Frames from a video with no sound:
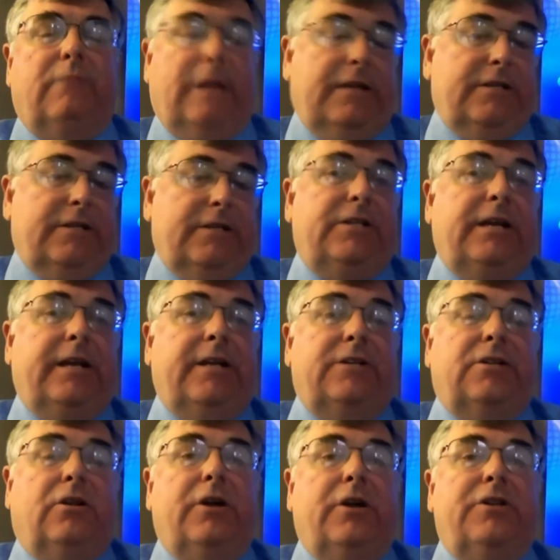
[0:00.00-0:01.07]
as I said,
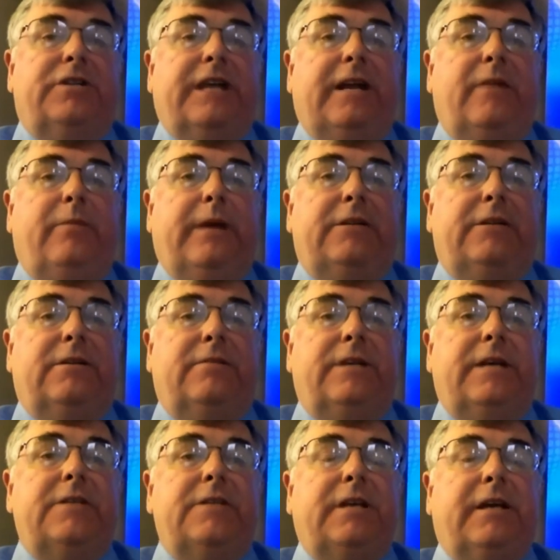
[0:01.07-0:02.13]
its large database
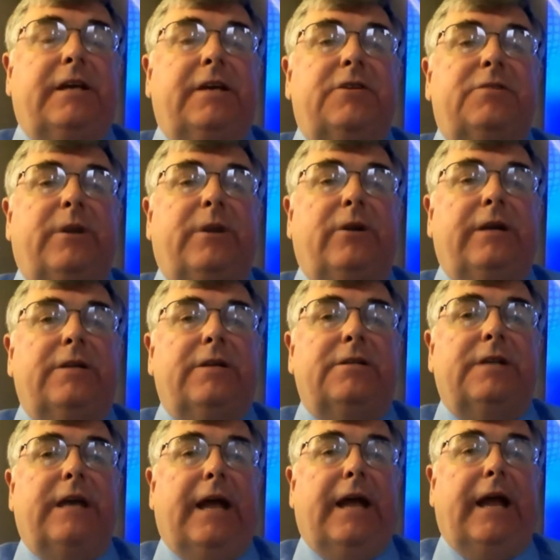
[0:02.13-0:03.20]
and testing experience,